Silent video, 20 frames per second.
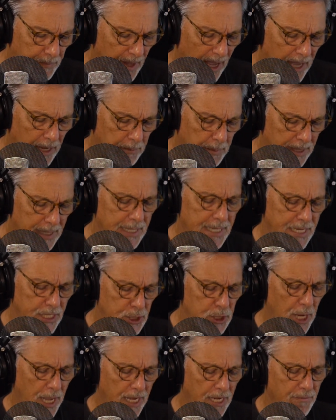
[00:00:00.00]
I'd been
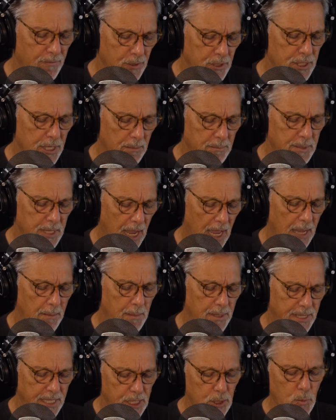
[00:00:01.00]
initiated for some time,
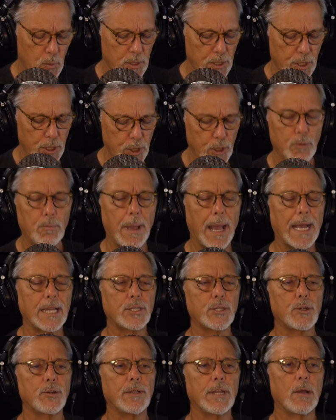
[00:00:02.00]
but this was a new
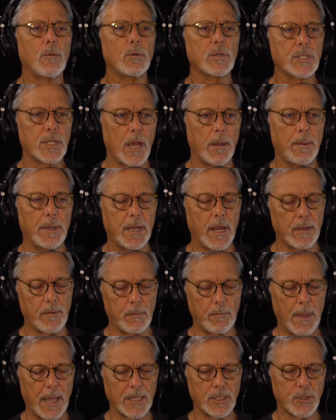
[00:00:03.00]
master that was coming out.
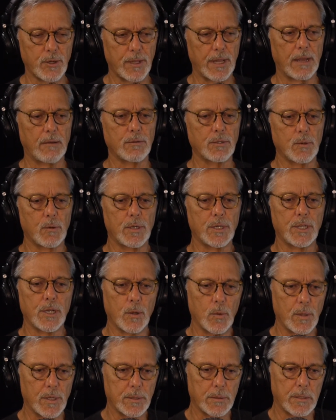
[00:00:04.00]
The master that I was
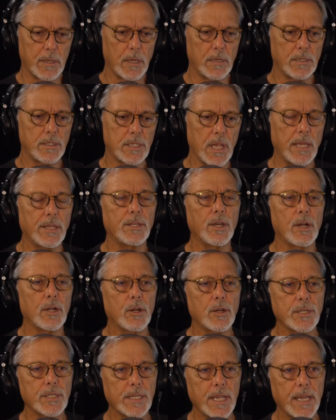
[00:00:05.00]
originally with, Sant
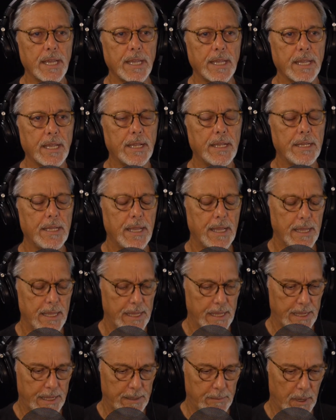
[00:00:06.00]
Chasin,
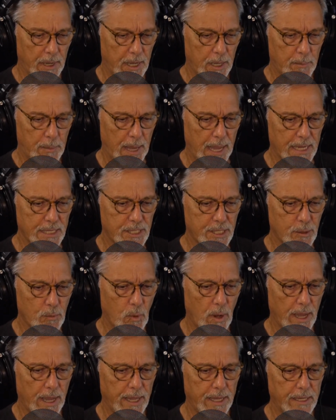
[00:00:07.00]
passed
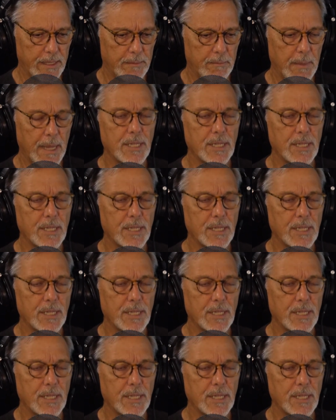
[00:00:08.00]
away, and